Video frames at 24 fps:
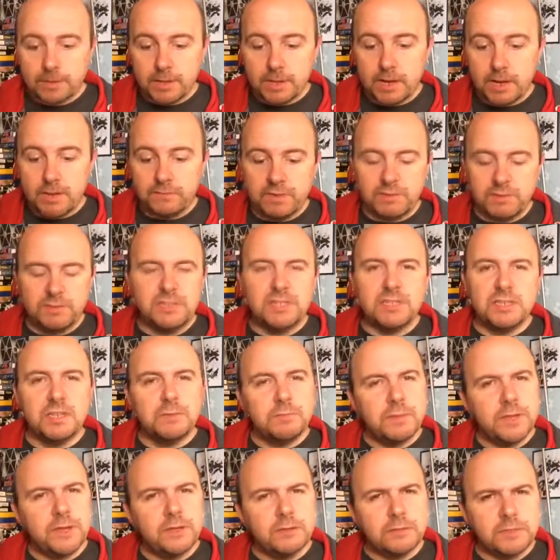And I've never seen the
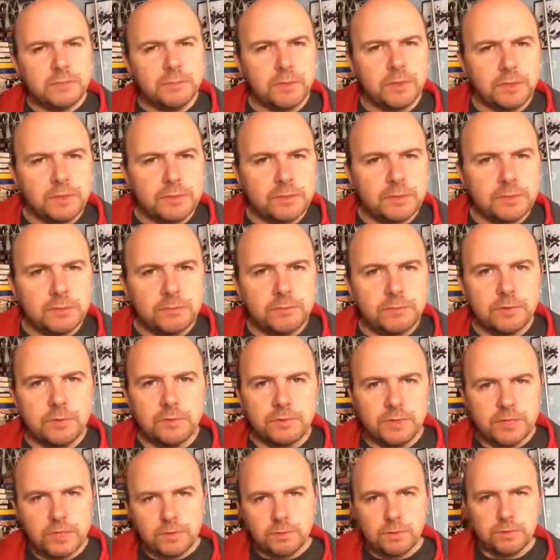appeal, to be honest.
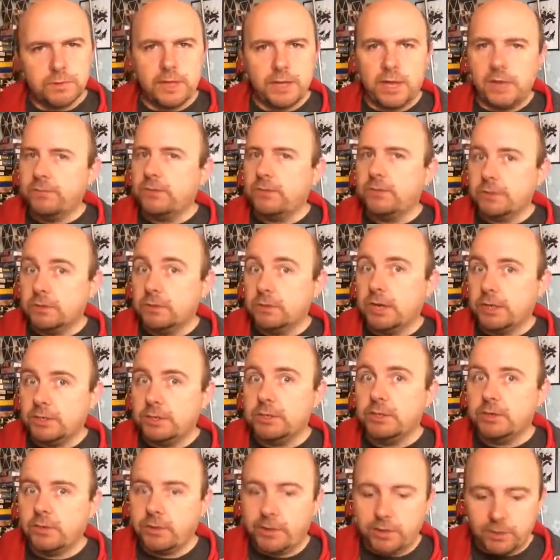But this one, I think, is
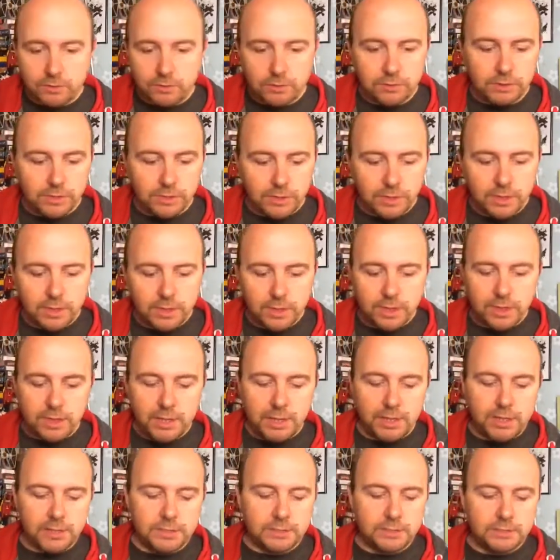actually quite cool.
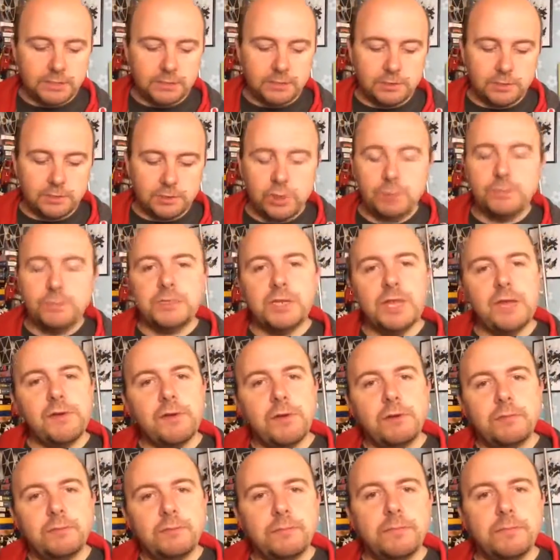It's
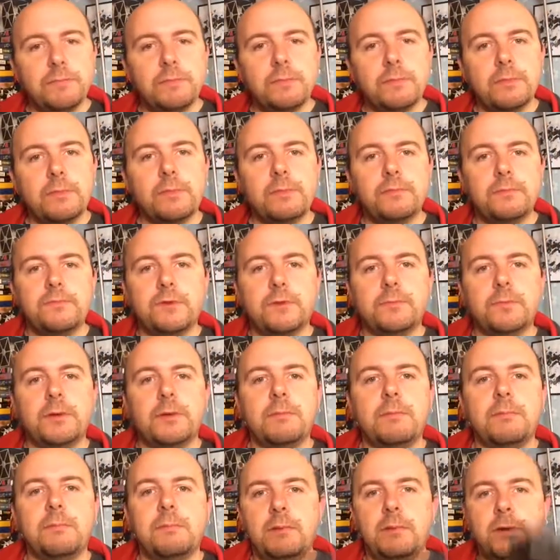Sub-Zero from
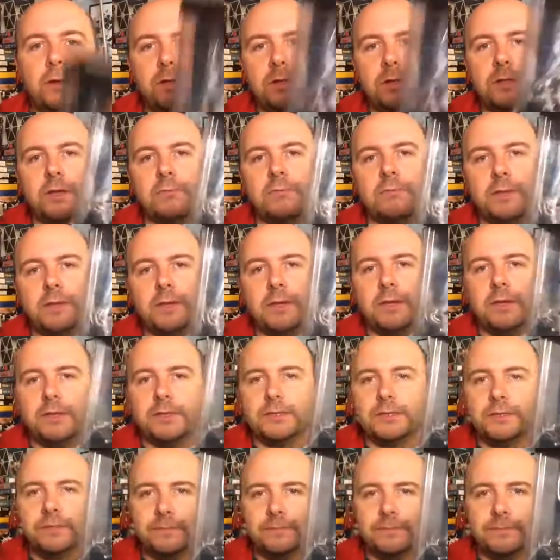Mortal Kombat
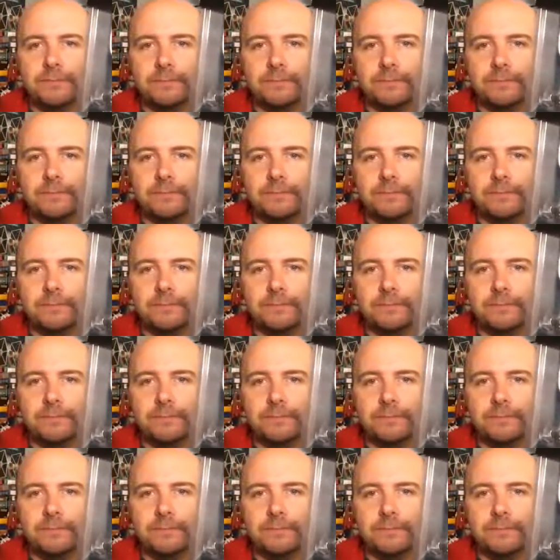X.